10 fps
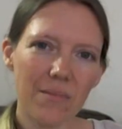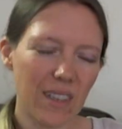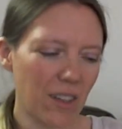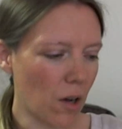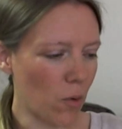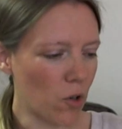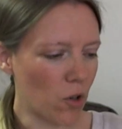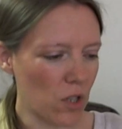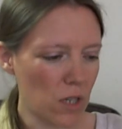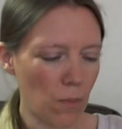didn't go
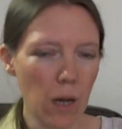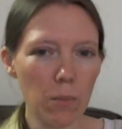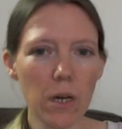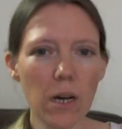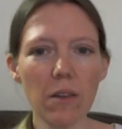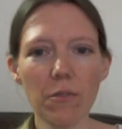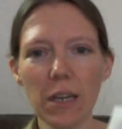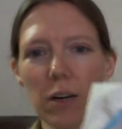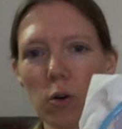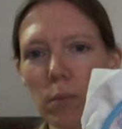according to plan, but I have a
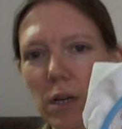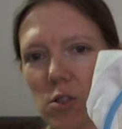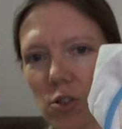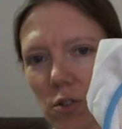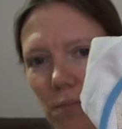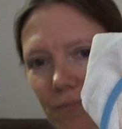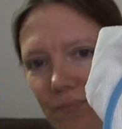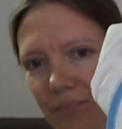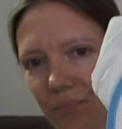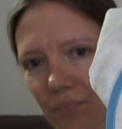little bit done.
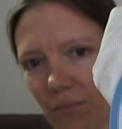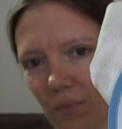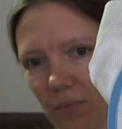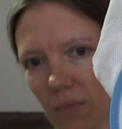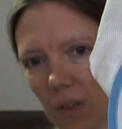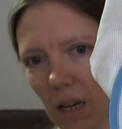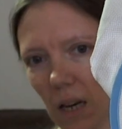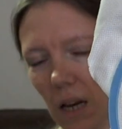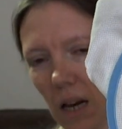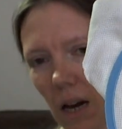
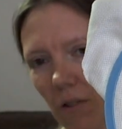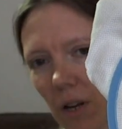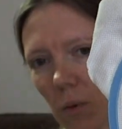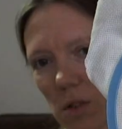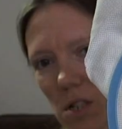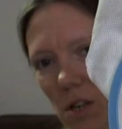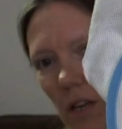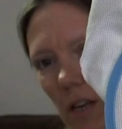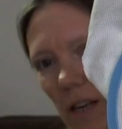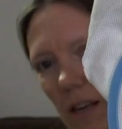I really want
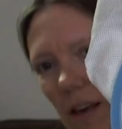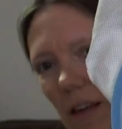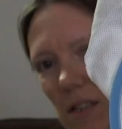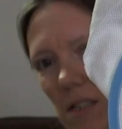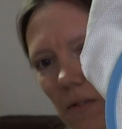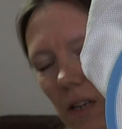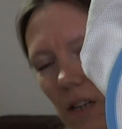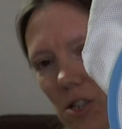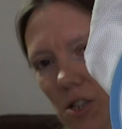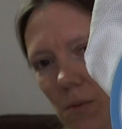to get this
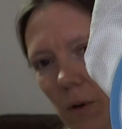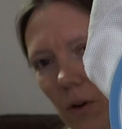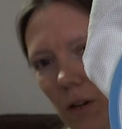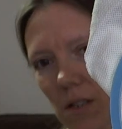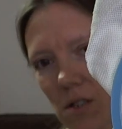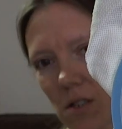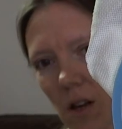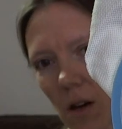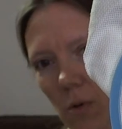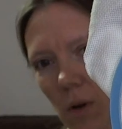finished, to be honest,
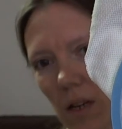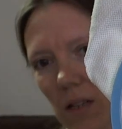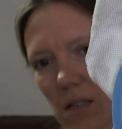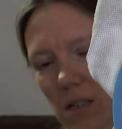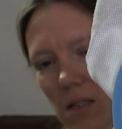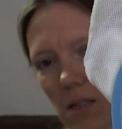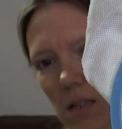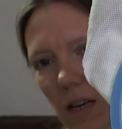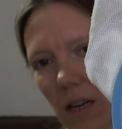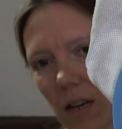so it's
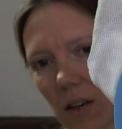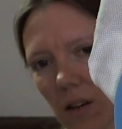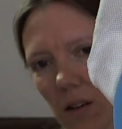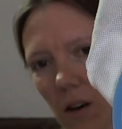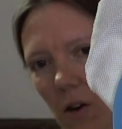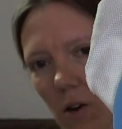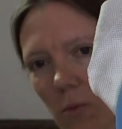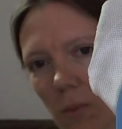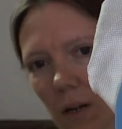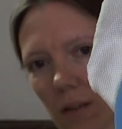staying
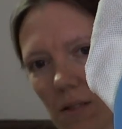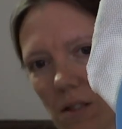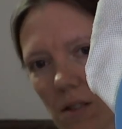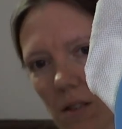home, and